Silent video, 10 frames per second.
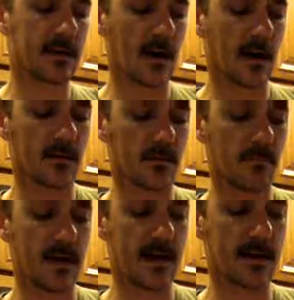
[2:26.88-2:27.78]
a knot on the
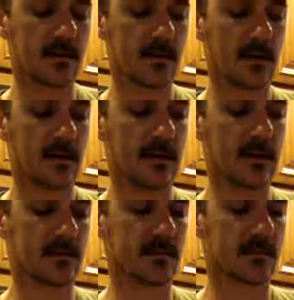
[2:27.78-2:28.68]
back, and
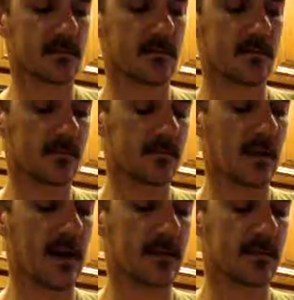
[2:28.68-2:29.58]
it just
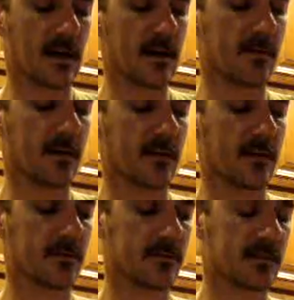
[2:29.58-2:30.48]
tied it tight around
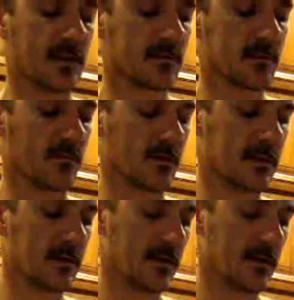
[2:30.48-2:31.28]
there, stays over it.